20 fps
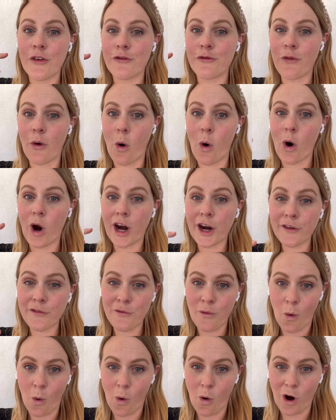4,
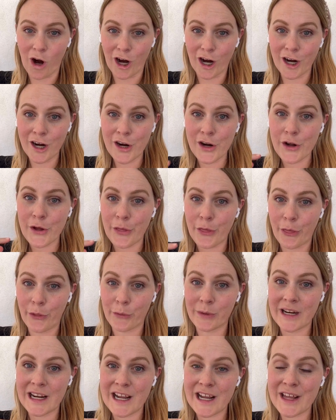4,
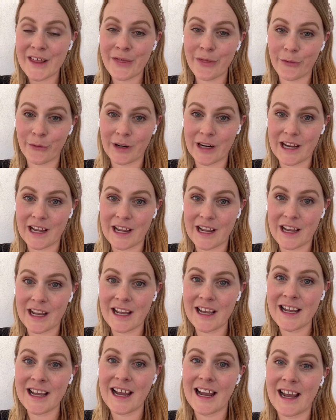3, 3,
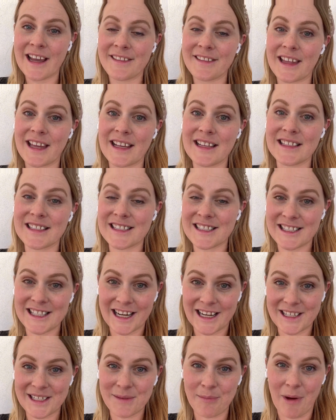and then
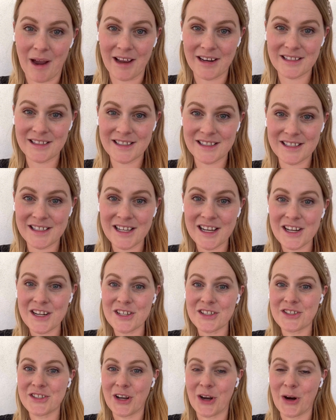6 months.
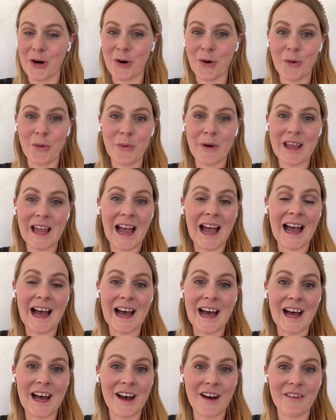So we
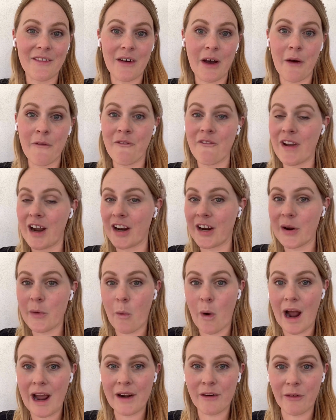have a very
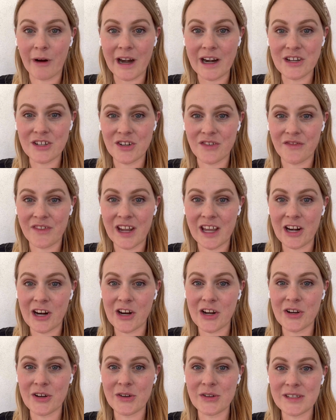wide range of
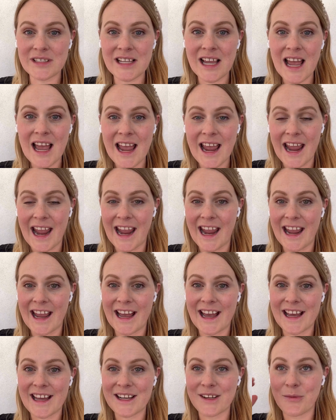kiddos,
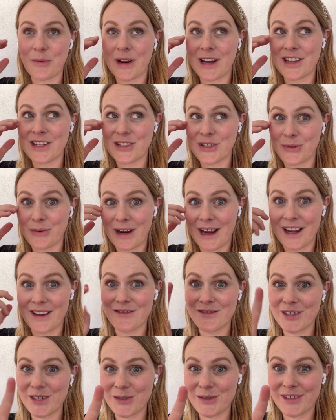and we do
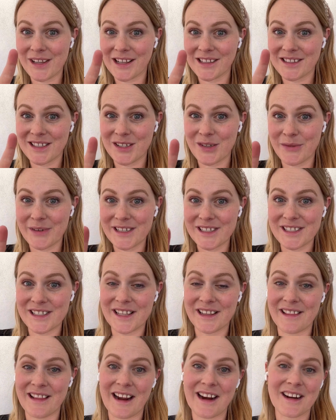have 2 sets of twins
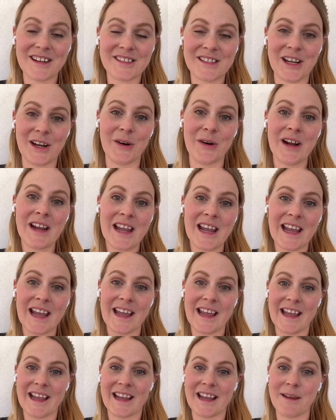in there. So
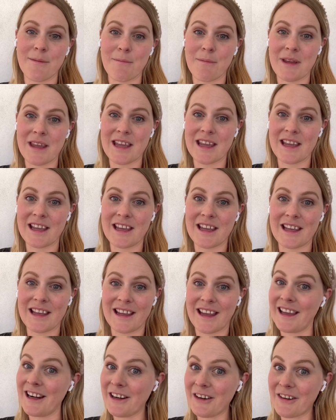it can be kind of